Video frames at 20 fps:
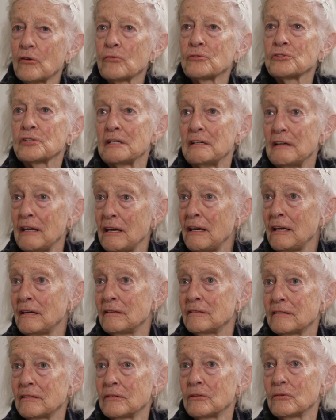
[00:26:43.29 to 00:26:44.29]
there was a
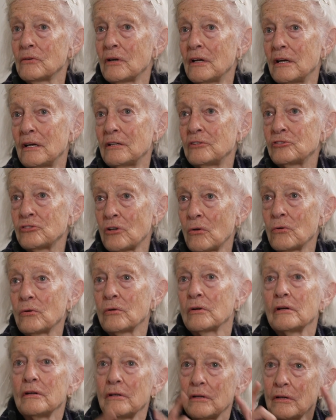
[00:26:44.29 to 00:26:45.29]
need to
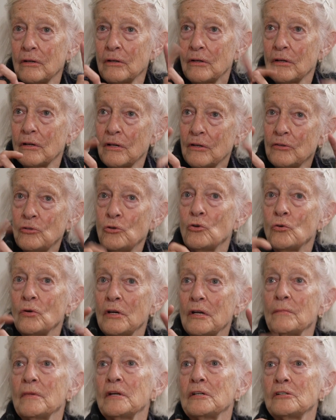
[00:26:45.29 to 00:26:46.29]
show new
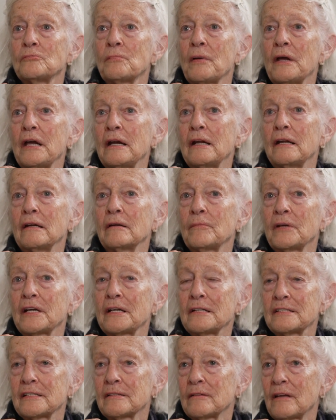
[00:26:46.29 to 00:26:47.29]
image painting,
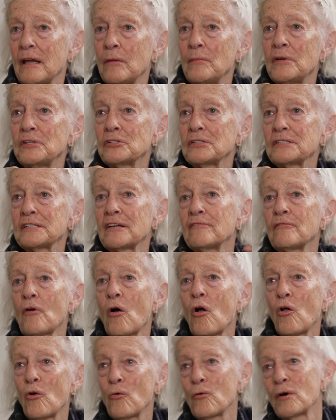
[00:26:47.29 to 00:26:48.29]
because images have
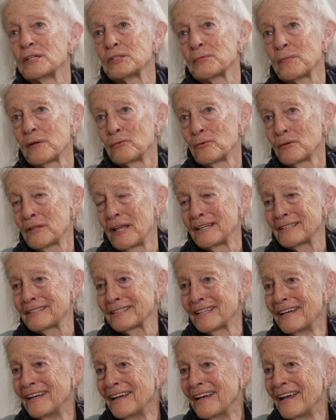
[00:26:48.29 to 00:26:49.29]
always been with
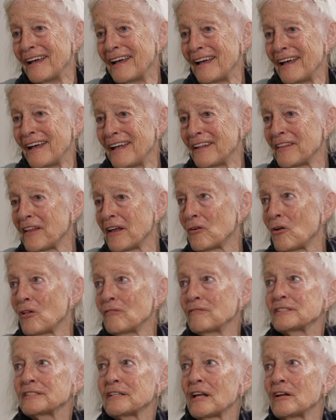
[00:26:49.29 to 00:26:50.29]
us. And then all
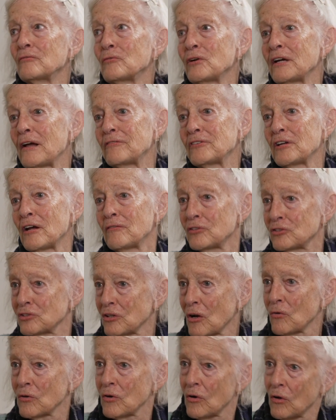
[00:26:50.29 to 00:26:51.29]
of a sudden we have to have a
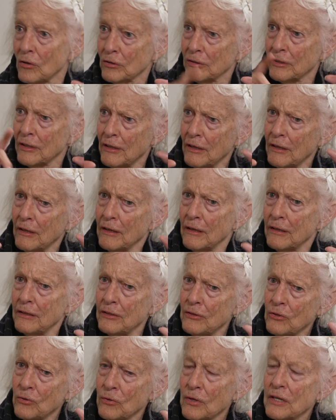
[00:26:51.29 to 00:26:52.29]
show called
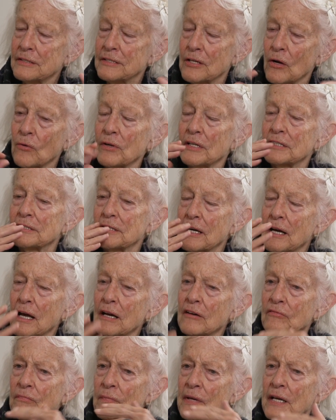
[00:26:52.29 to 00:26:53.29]
New. So it's a
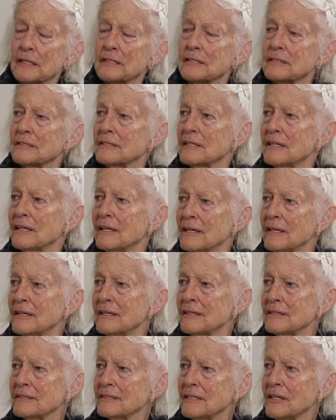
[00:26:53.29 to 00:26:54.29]
kind of mixed
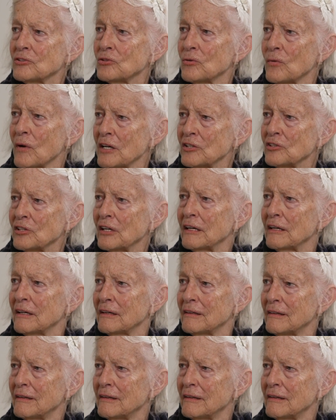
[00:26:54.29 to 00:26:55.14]
situation.